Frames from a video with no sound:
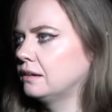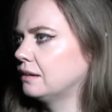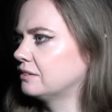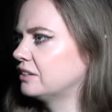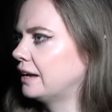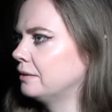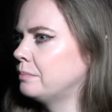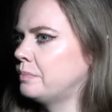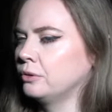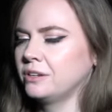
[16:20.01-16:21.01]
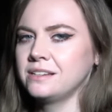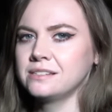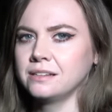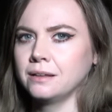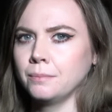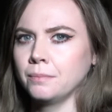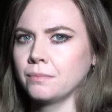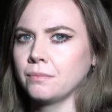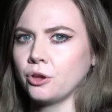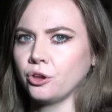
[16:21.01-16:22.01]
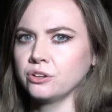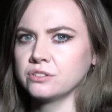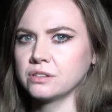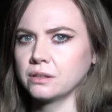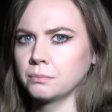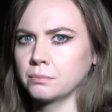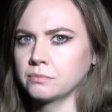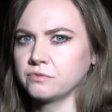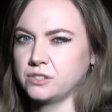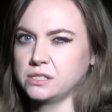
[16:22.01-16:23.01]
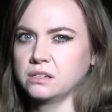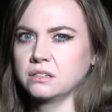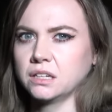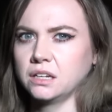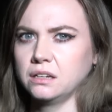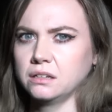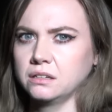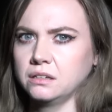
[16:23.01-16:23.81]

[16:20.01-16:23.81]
it kind of bullies them, hurts them physically,